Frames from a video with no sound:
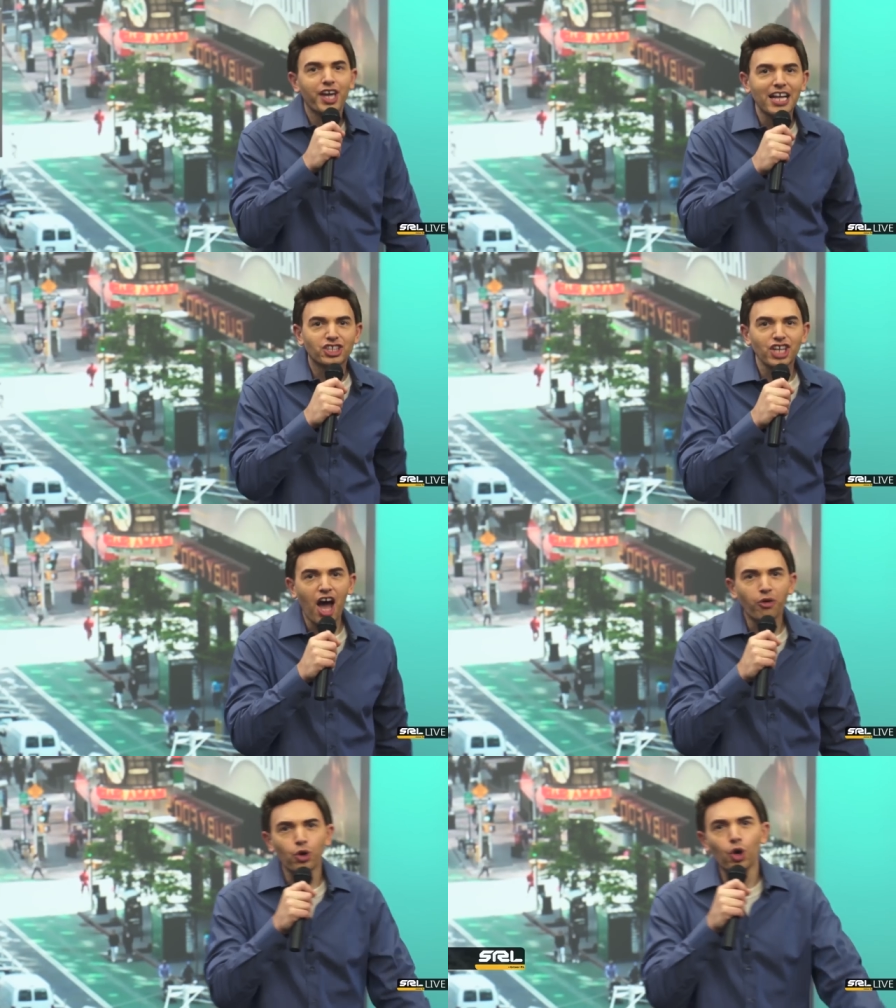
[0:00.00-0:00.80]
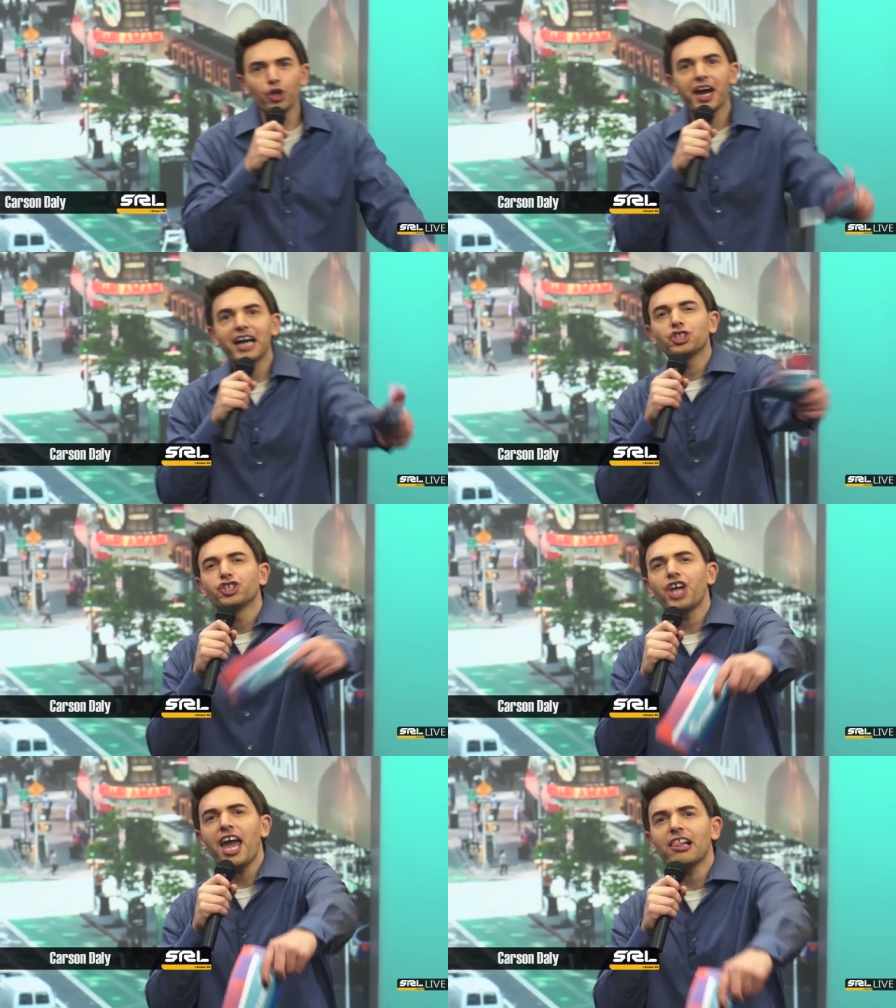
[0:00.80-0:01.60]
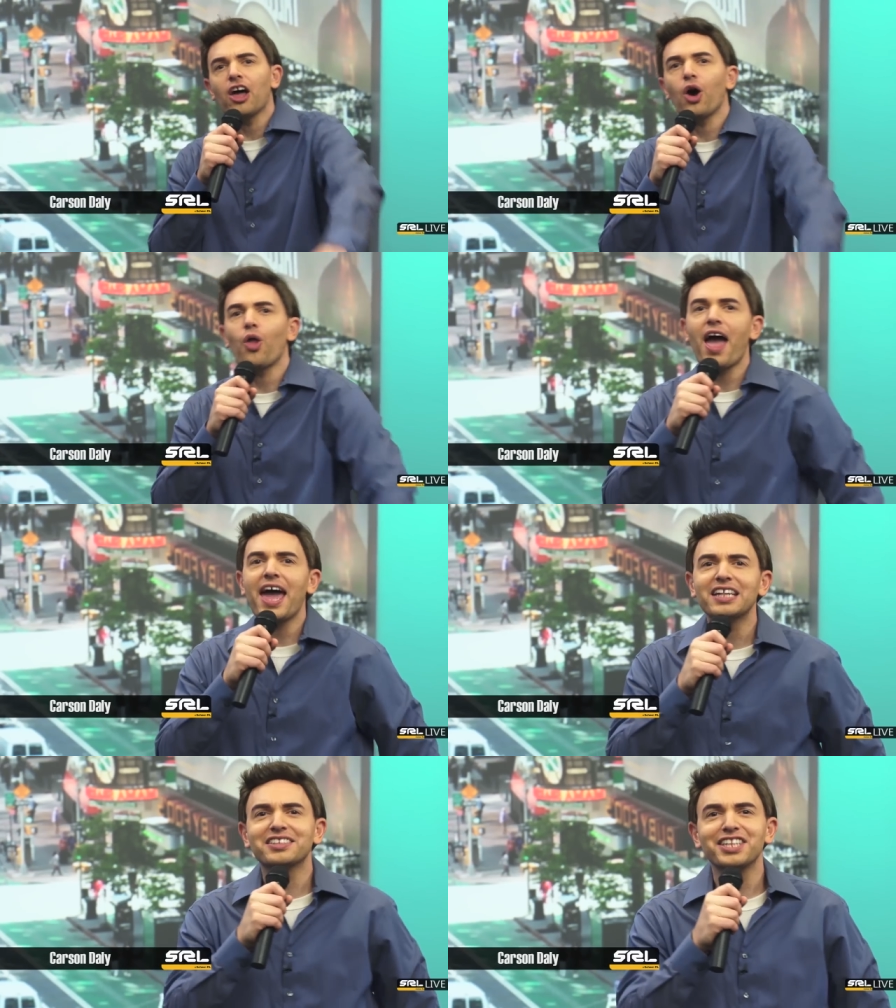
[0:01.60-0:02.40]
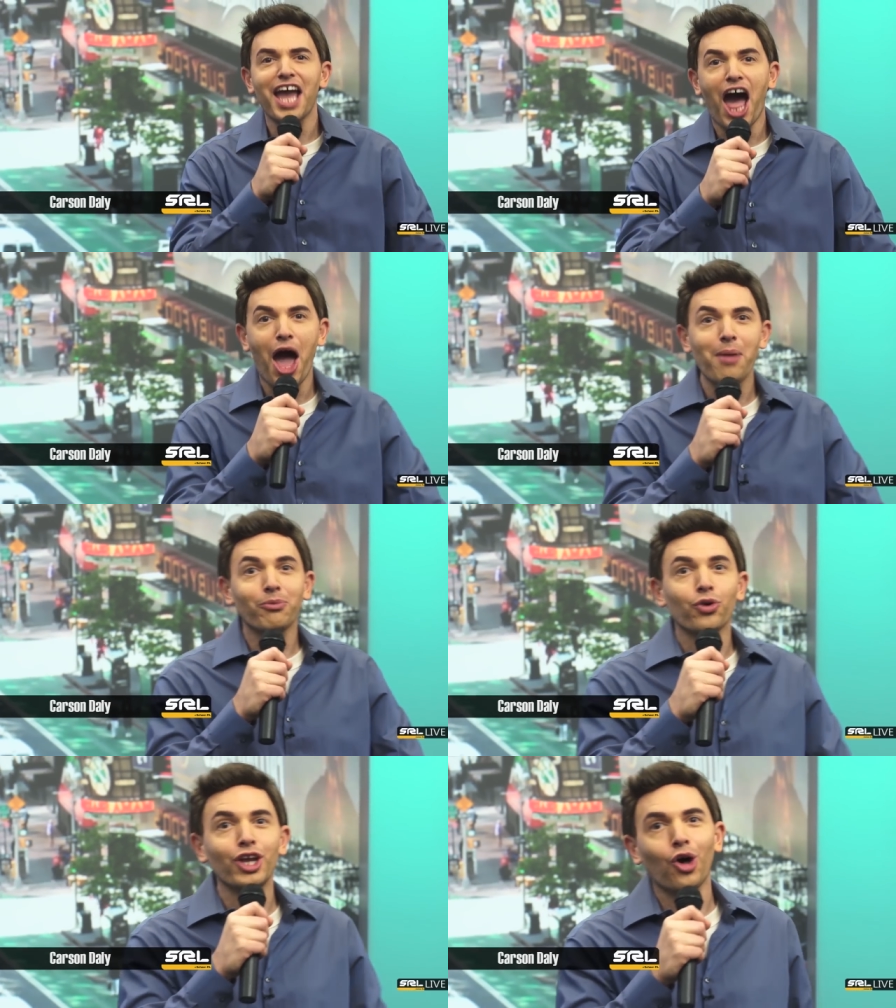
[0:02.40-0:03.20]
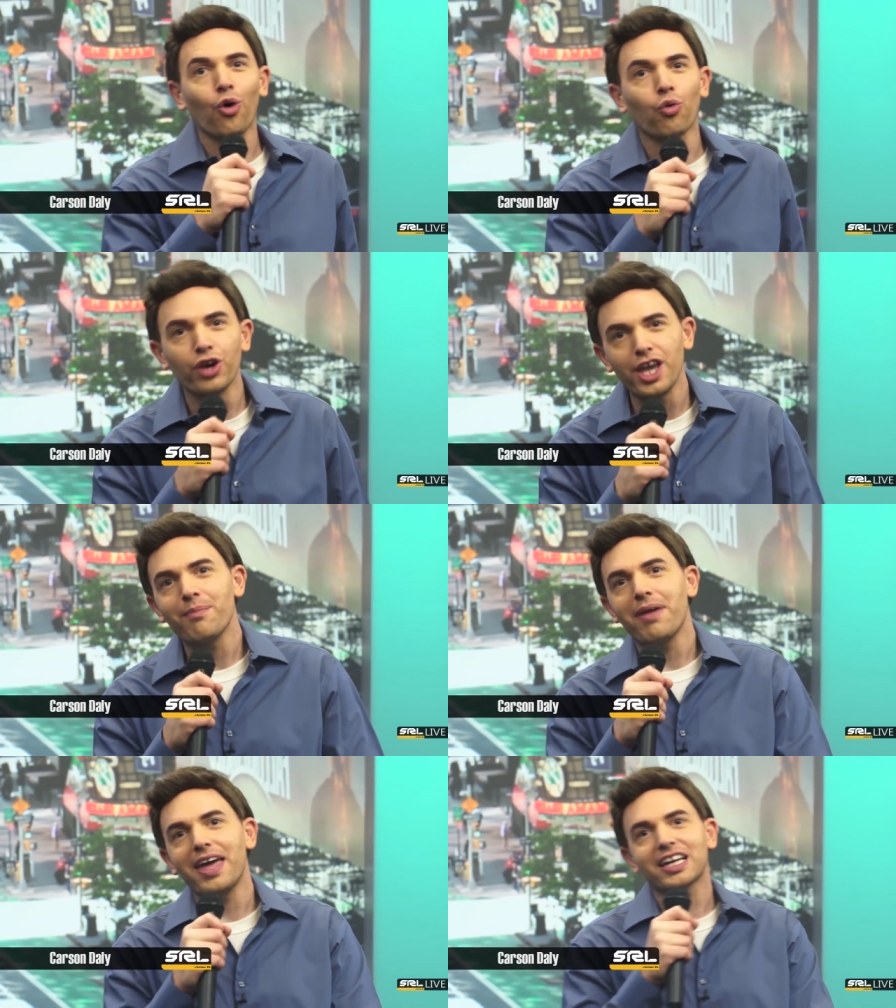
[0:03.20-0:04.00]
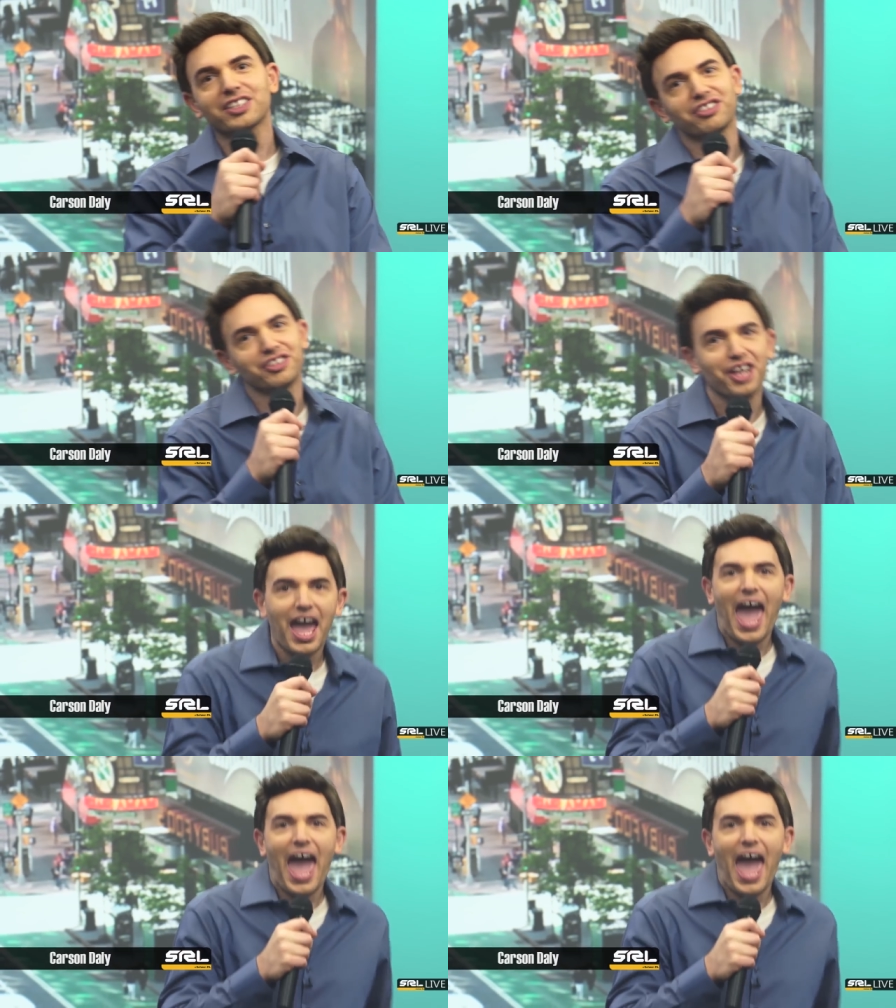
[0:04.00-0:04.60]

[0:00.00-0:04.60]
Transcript: You got Ja Rule, you got J-Lo. That is the I'm Real remix.